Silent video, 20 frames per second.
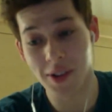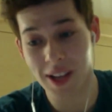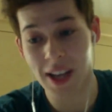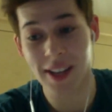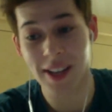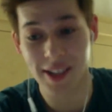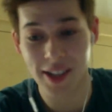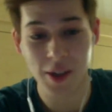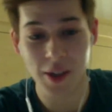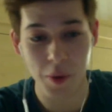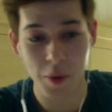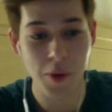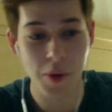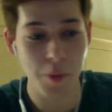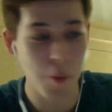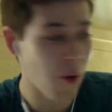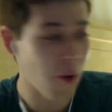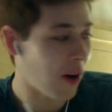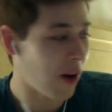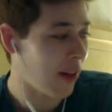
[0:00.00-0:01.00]
season was
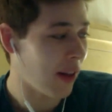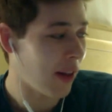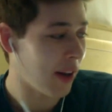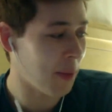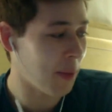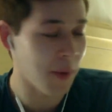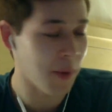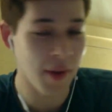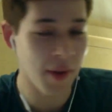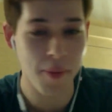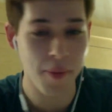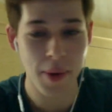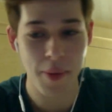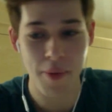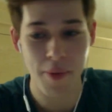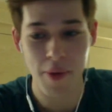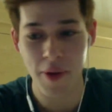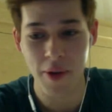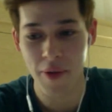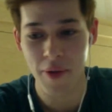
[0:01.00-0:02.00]
more unlikable than Big
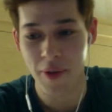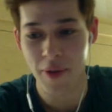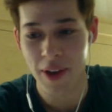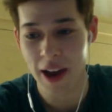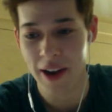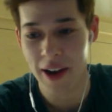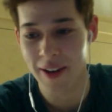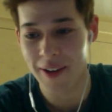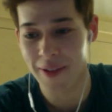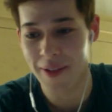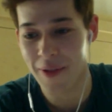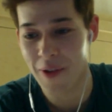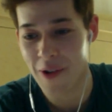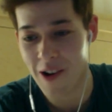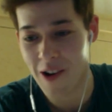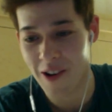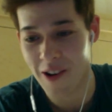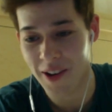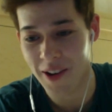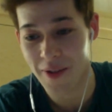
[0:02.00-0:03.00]
Brother Canada 4,
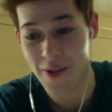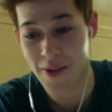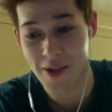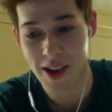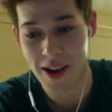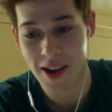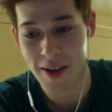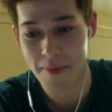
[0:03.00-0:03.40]
I'll give you that.